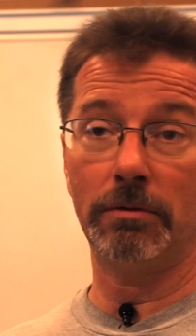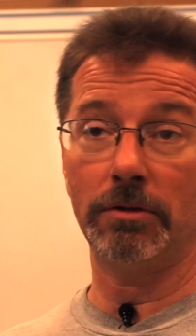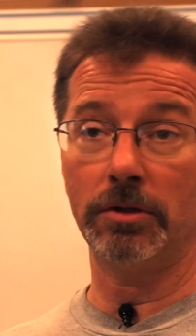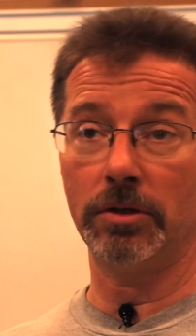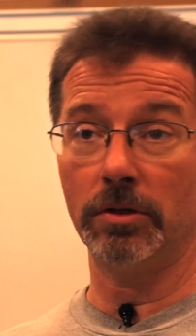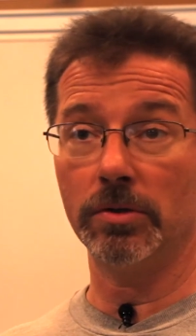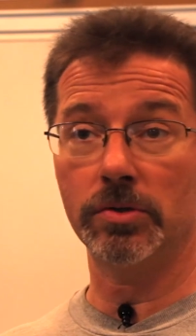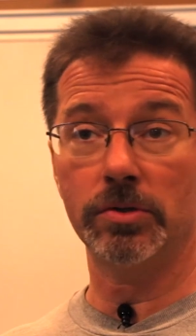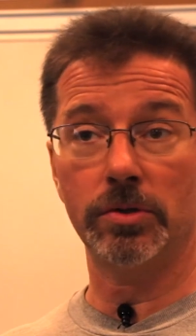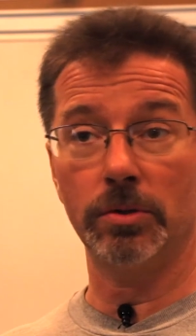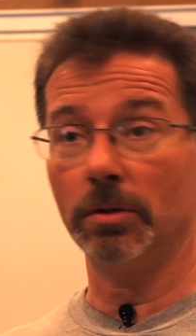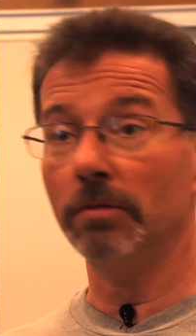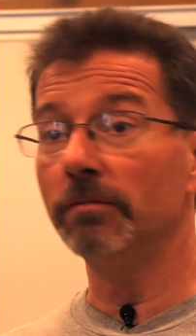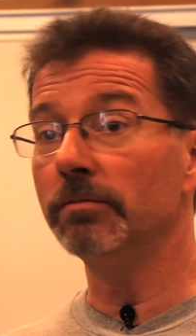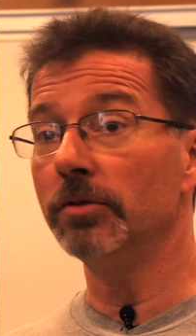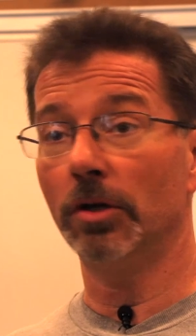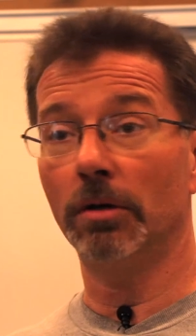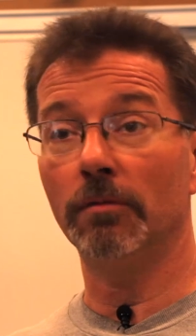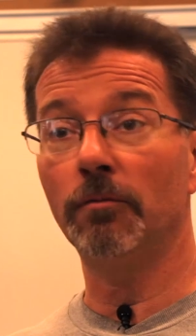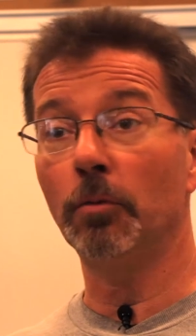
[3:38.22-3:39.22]
be reduced to
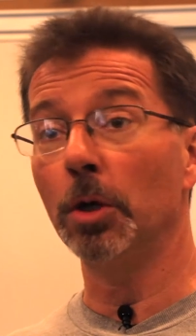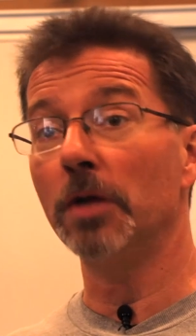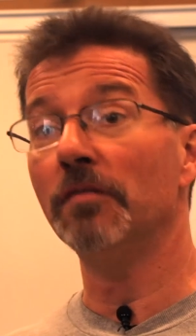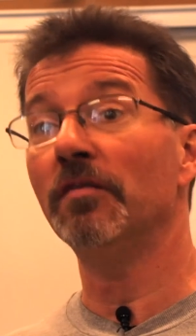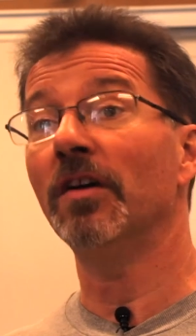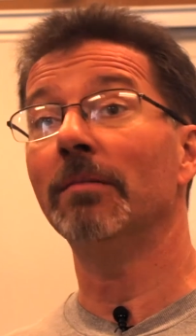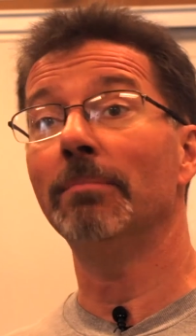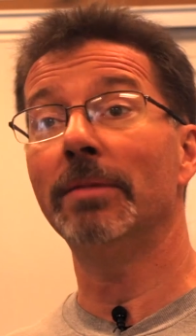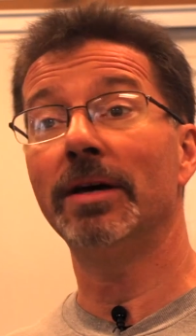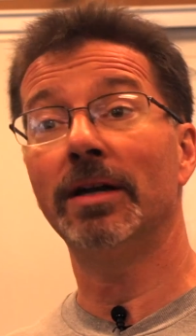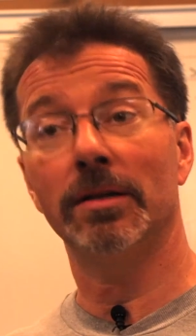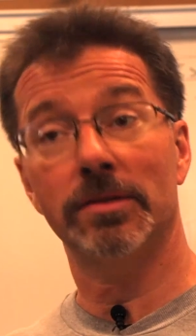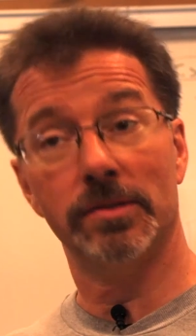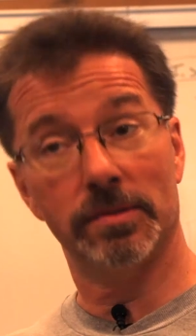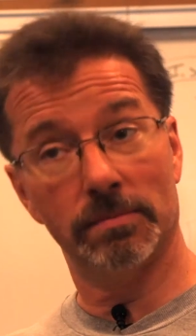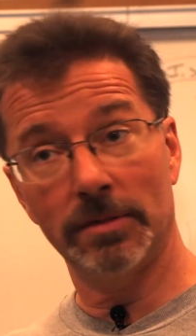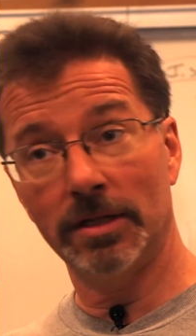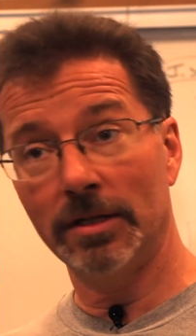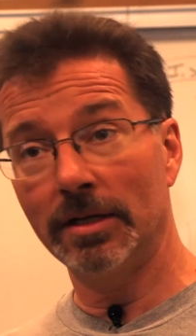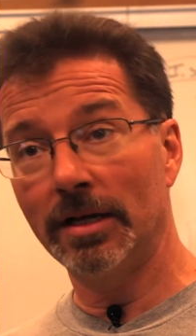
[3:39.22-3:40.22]
45
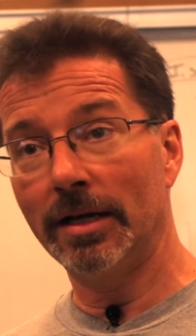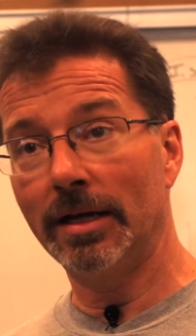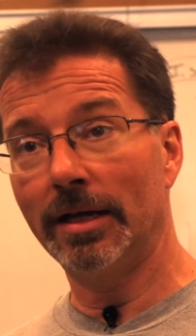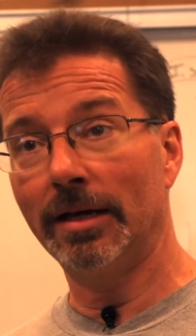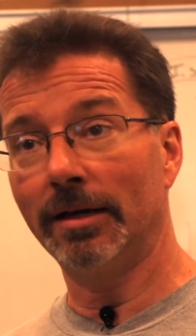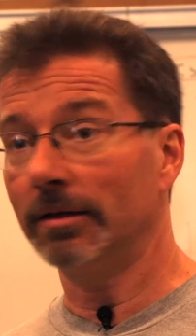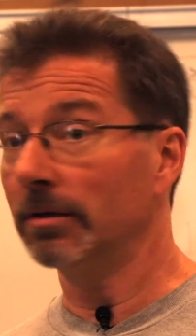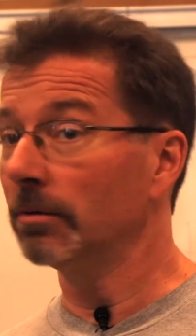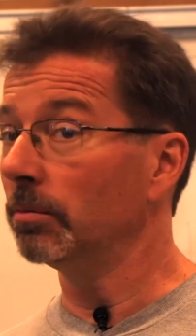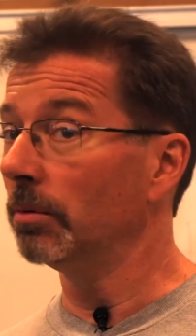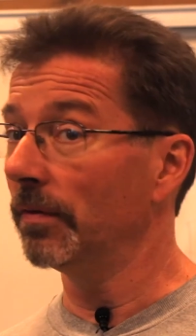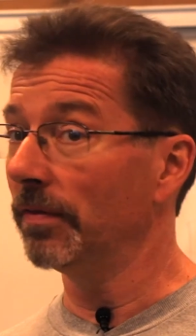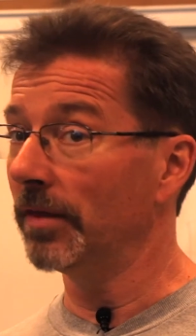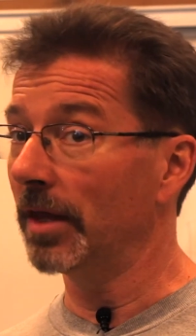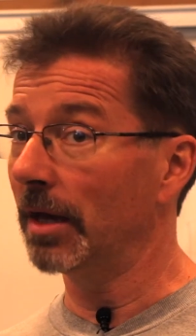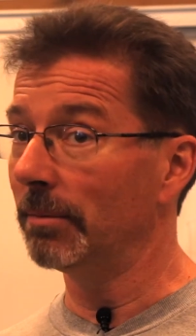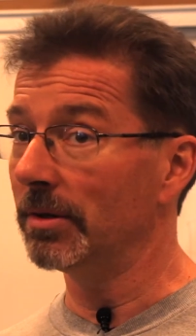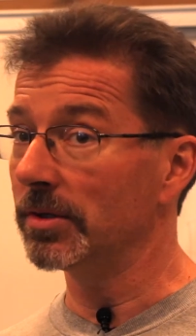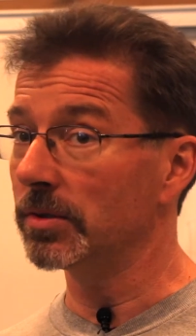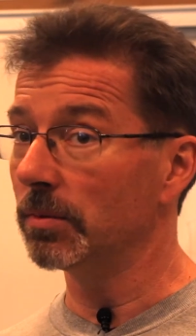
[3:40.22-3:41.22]
minutes. And wouldn't
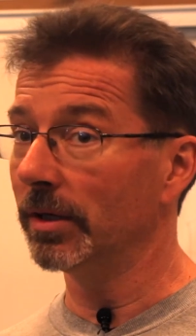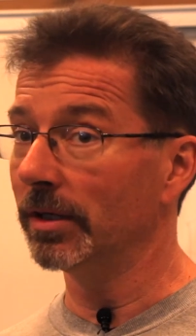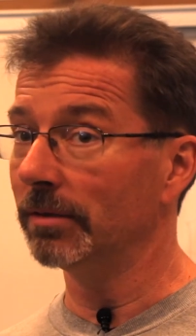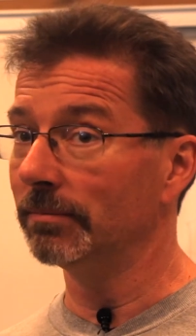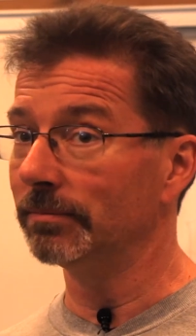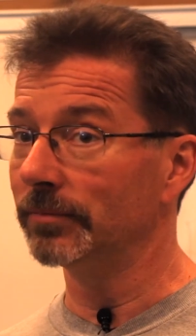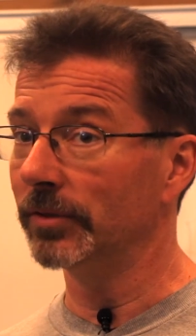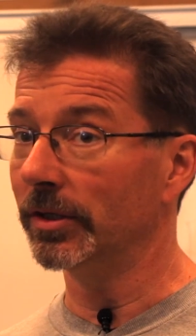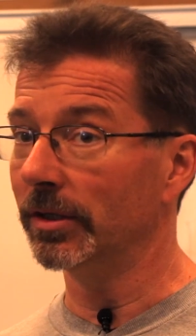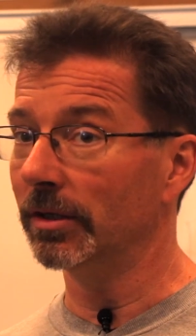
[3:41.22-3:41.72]
that be sweet,